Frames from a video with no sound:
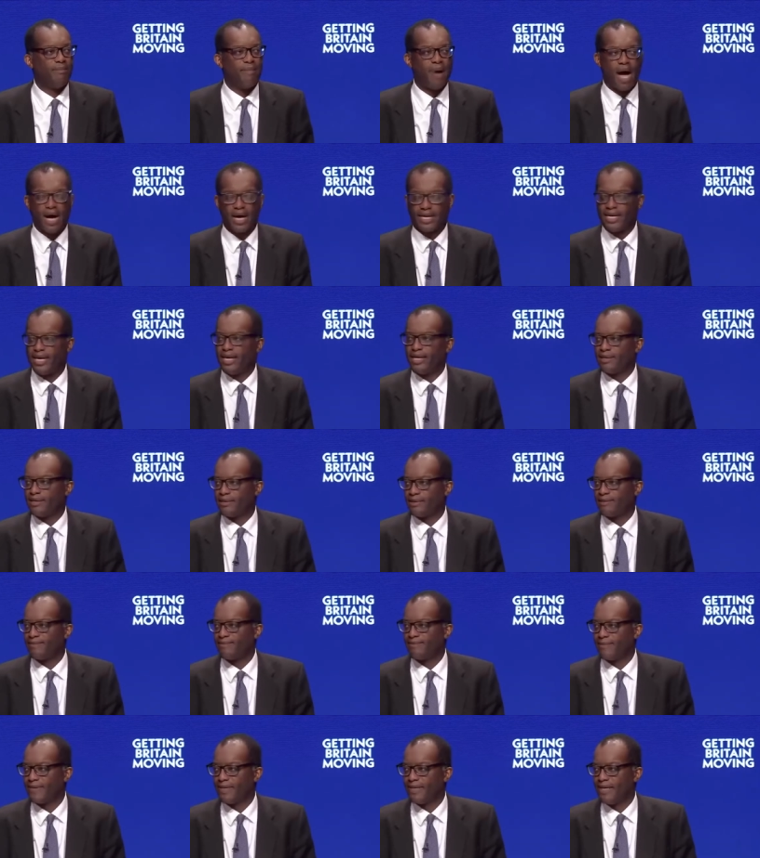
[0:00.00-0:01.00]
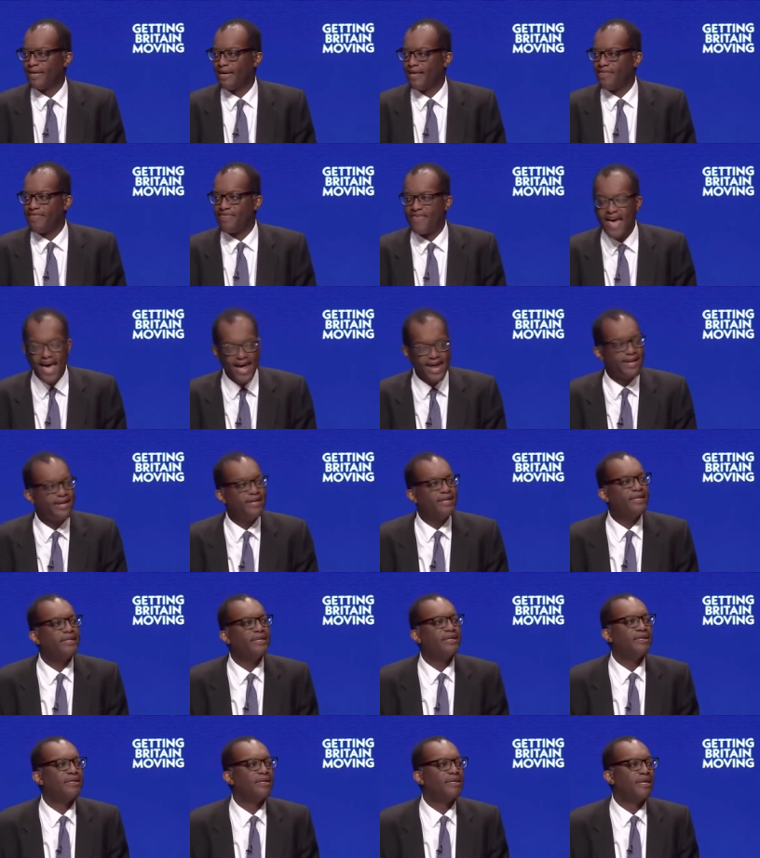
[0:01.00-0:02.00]
market,
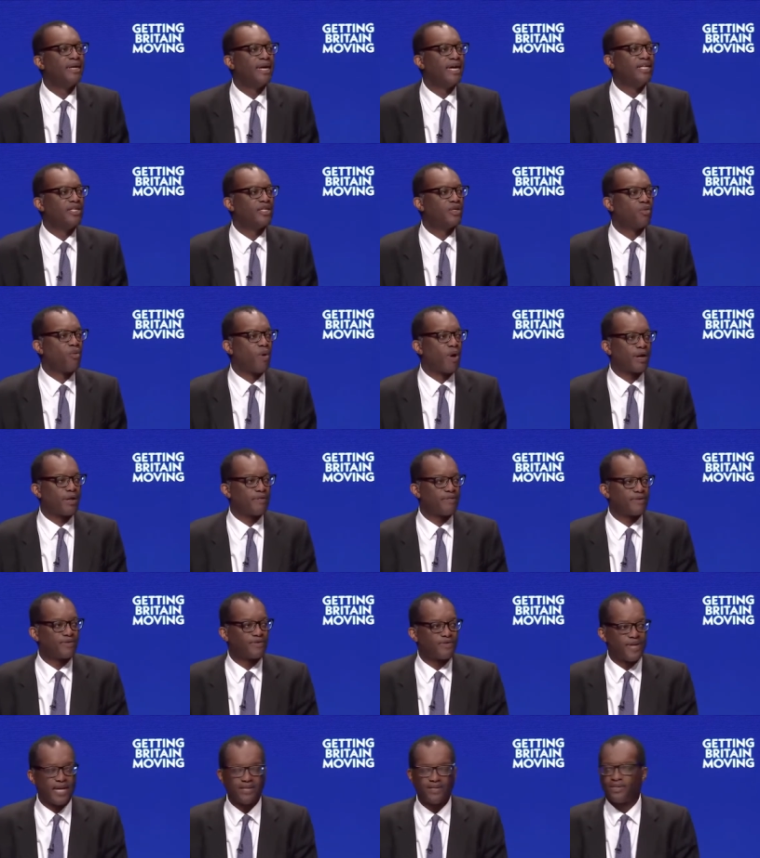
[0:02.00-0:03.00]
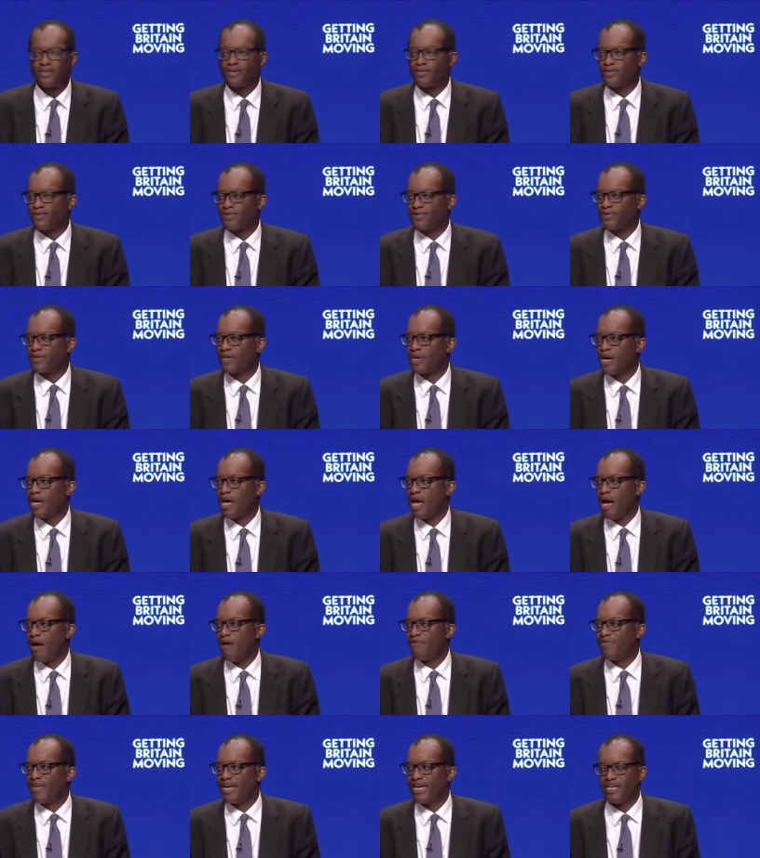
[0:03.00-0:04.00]
then into one of the centres
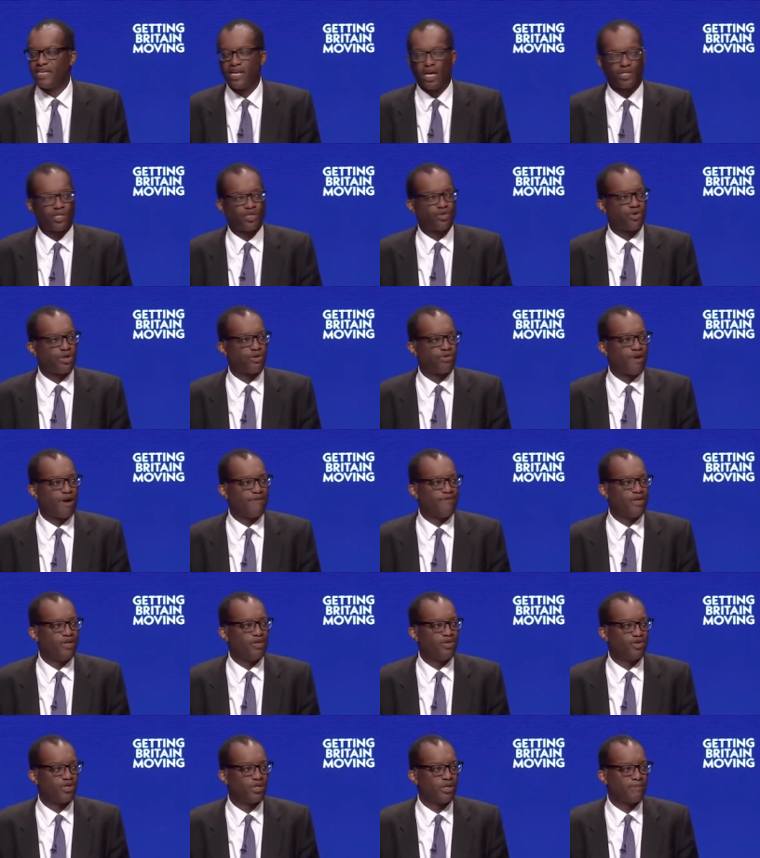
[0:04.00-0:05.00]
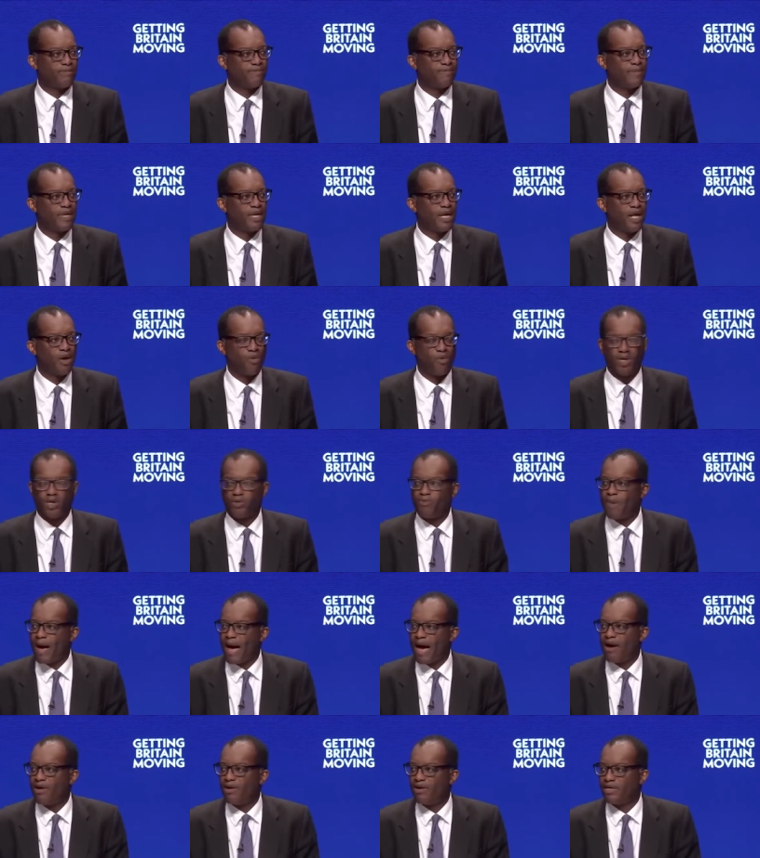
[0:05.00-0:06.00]
of the Industrial Revolution, which
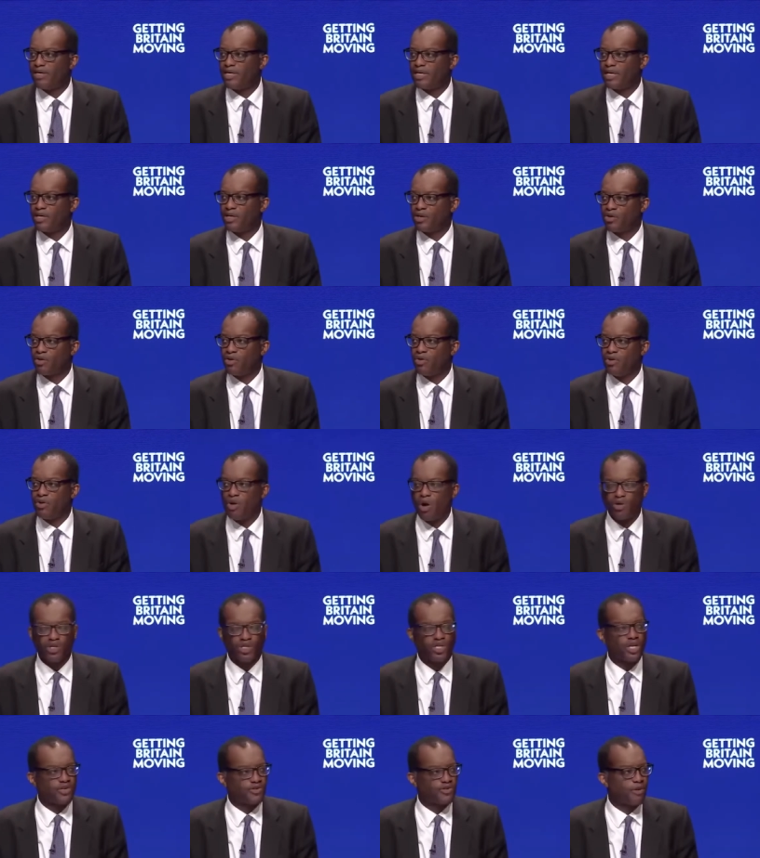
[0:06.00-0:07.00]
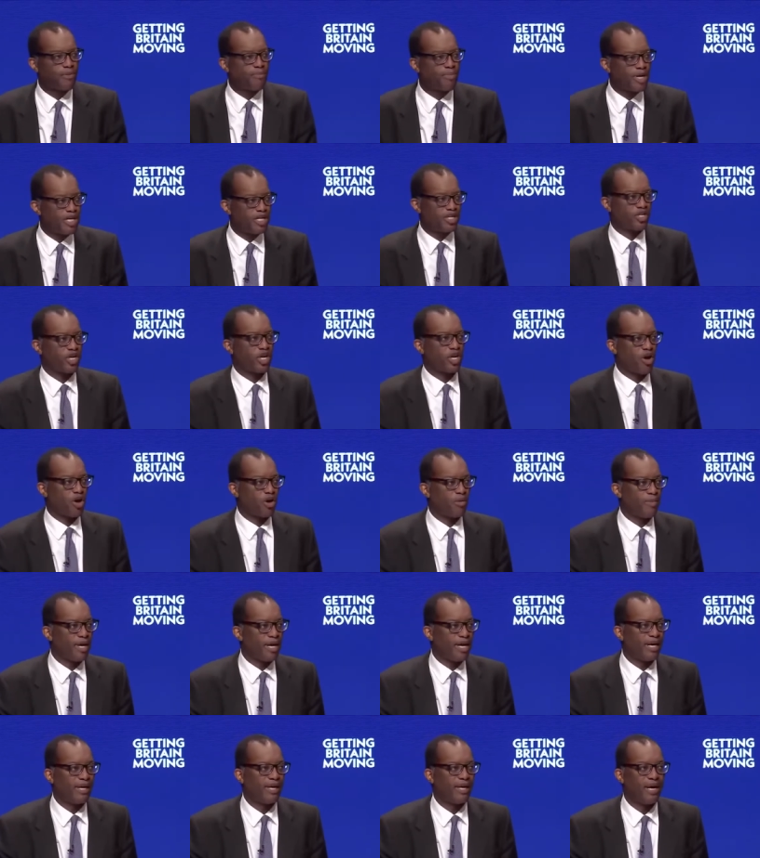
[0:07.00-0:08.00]
powered and grew not just the British
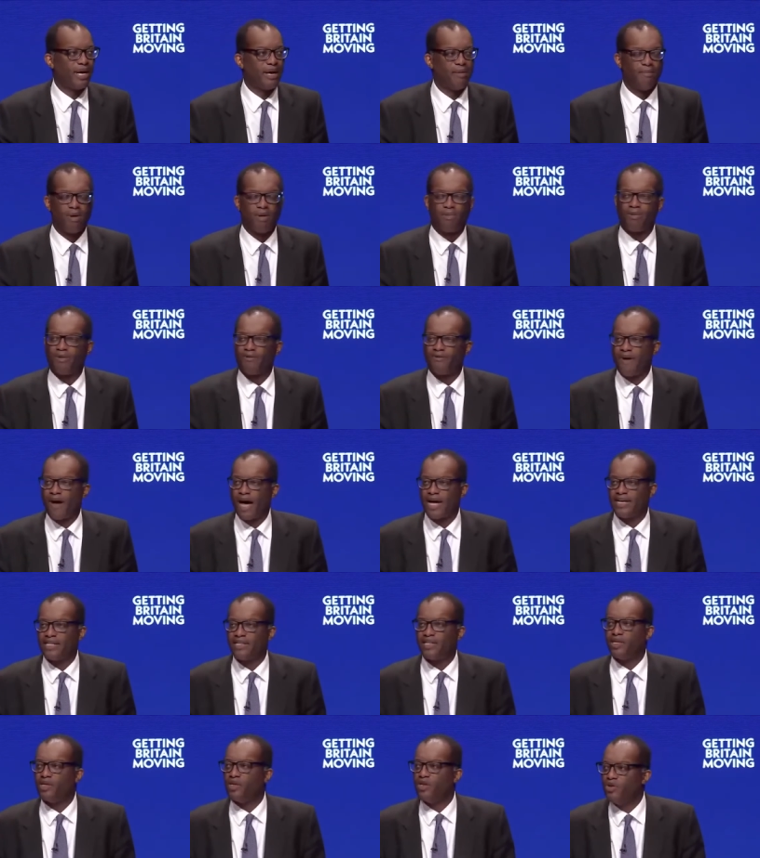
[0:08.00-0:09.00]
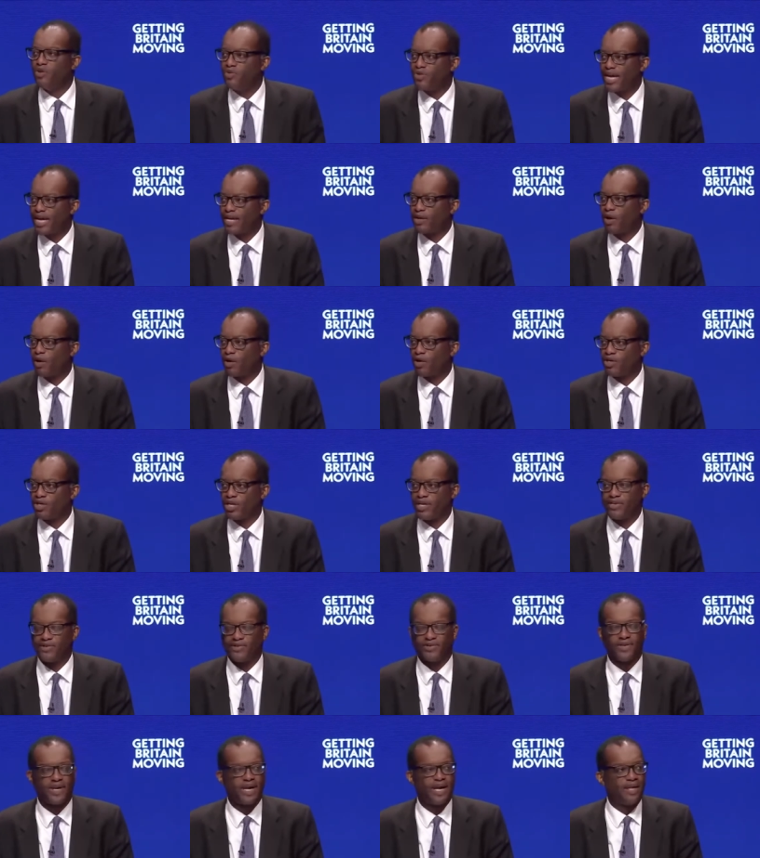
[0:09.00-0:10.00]
economy, but provided the new
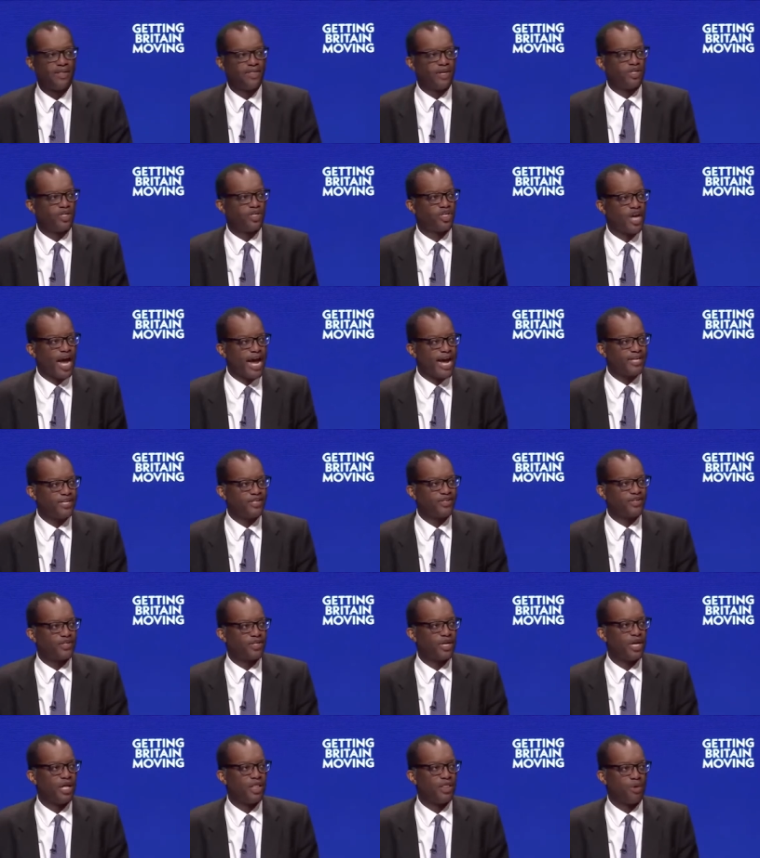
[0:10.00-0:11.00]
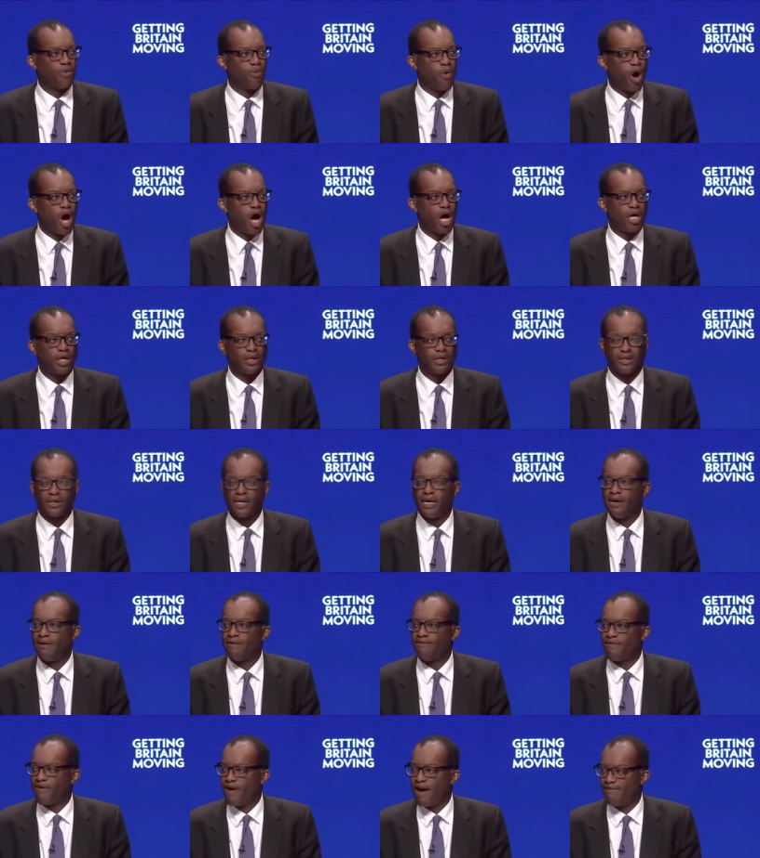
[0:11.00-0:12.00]
technologies that changed the
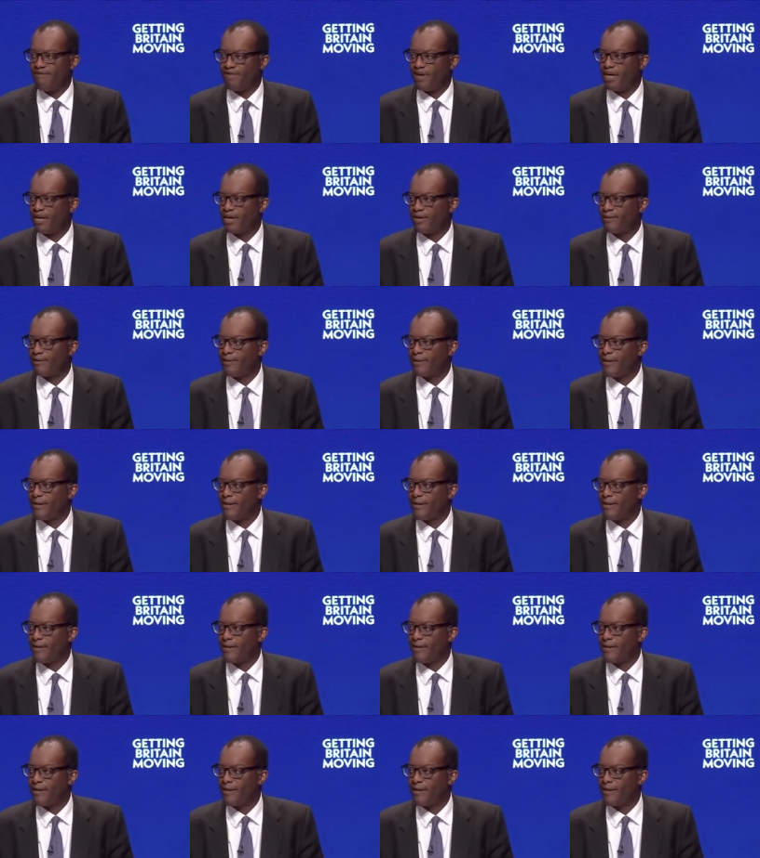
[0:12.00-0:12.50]
world forever.